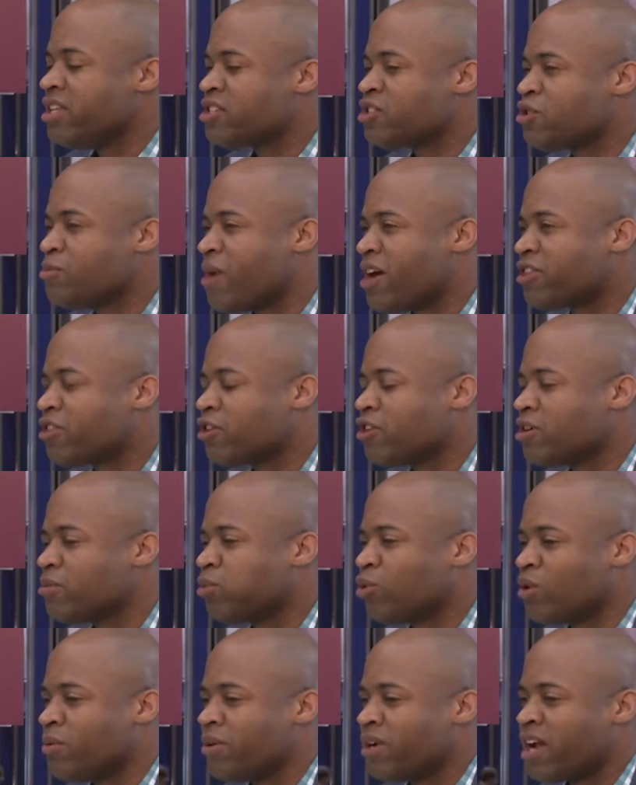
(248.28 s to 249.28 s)
my third
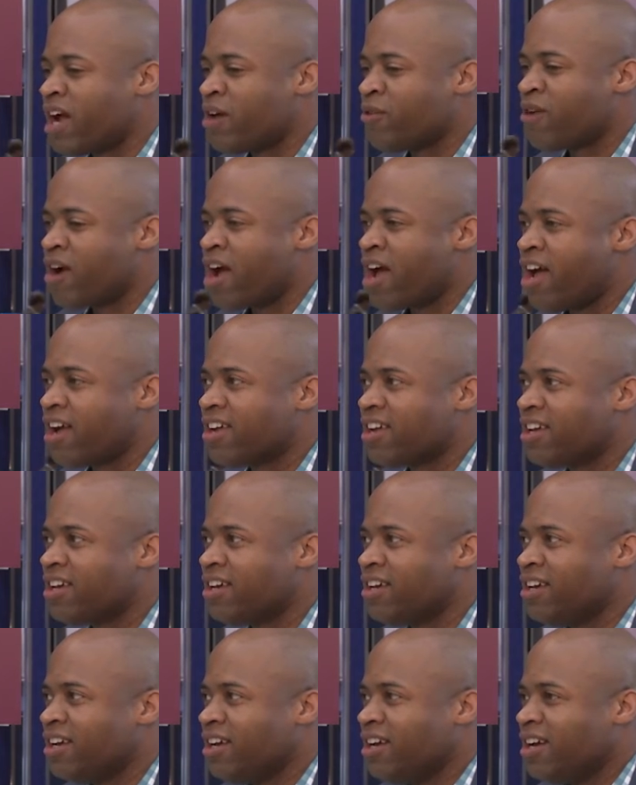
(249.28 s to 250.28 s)
deployment in Iraq,
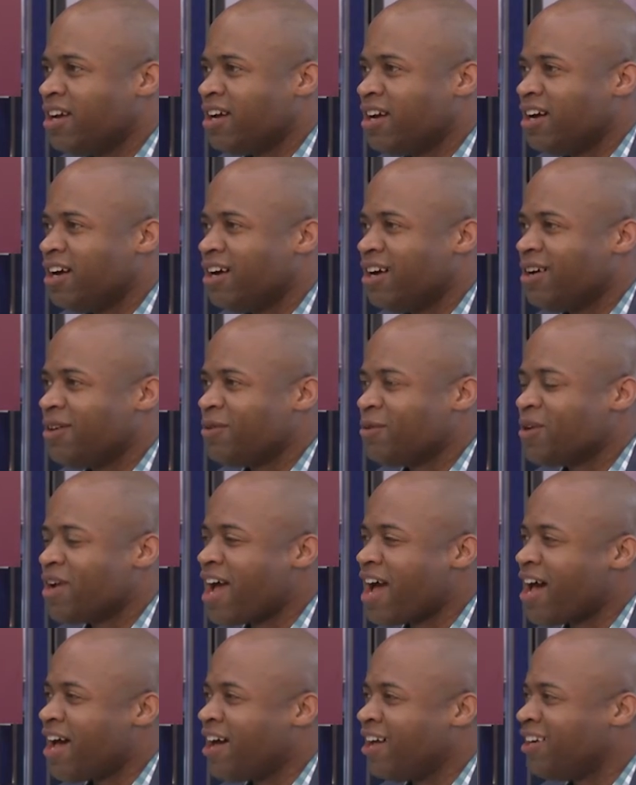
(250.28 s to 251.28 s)
we
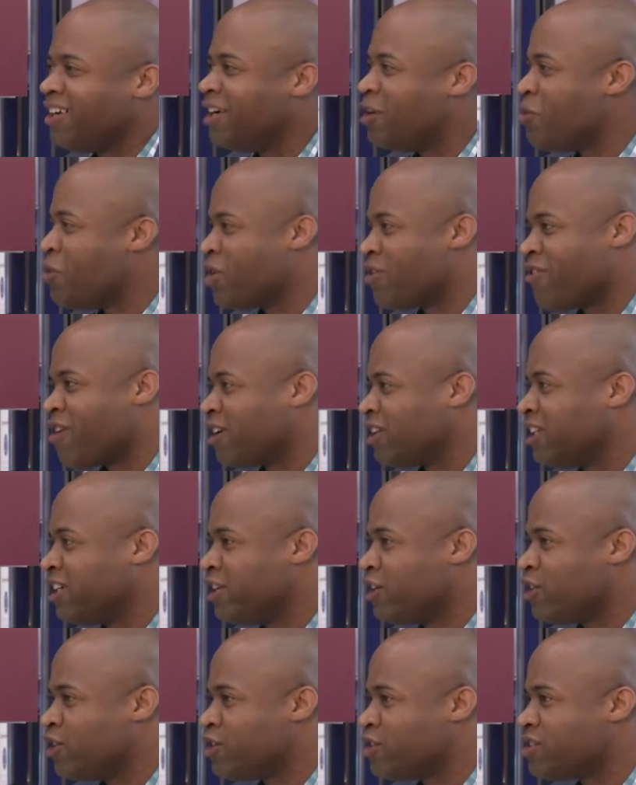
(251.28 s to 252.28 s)
had one of our
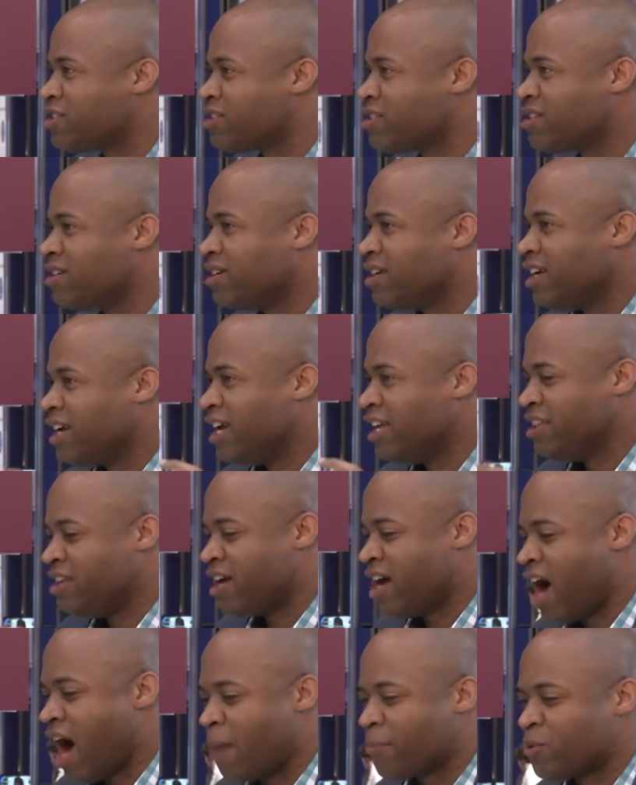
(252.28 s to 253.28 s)
leaders in
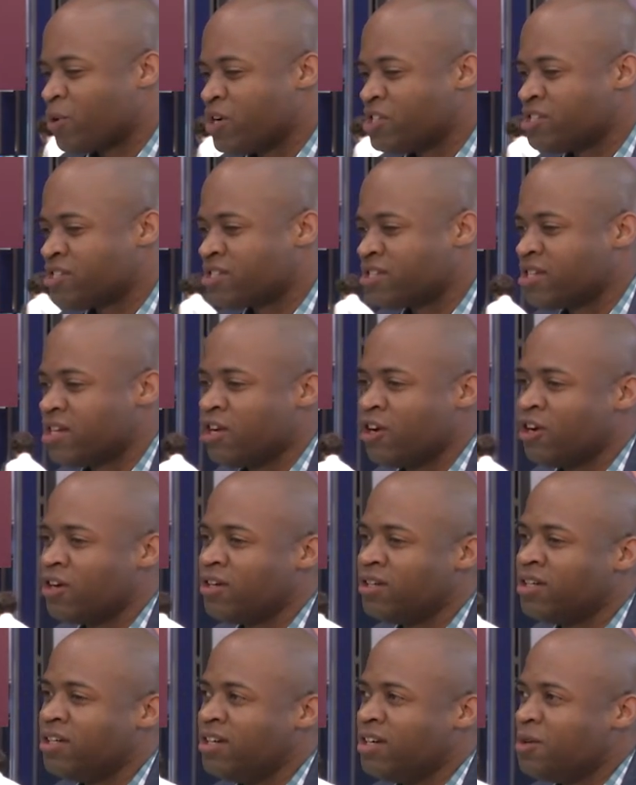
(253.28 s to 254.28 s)
the operations center.